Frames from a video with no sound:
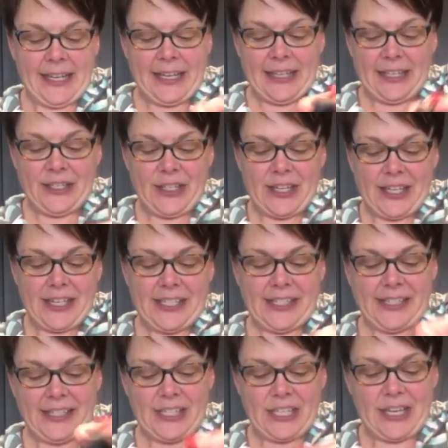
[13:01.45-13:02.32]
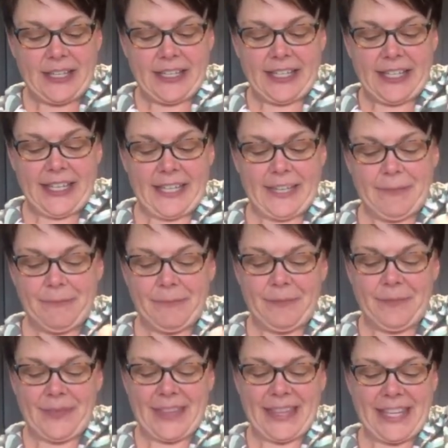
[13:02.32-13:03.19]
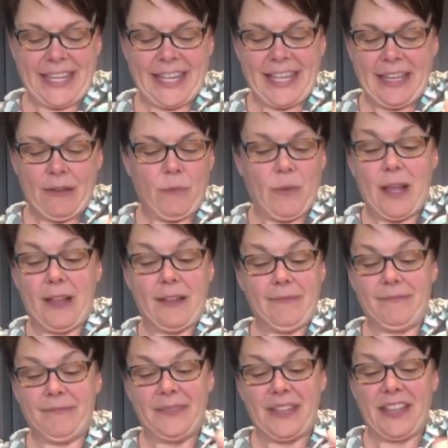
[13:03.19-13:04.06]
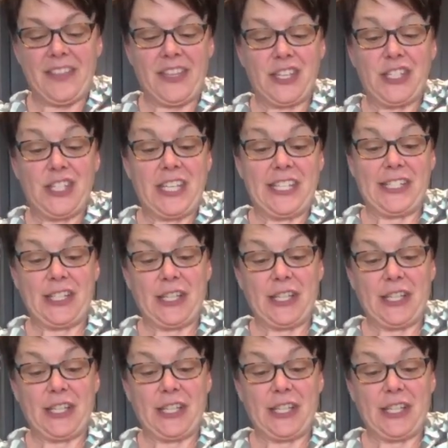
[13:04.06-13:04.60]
just gently, well, nothing gentle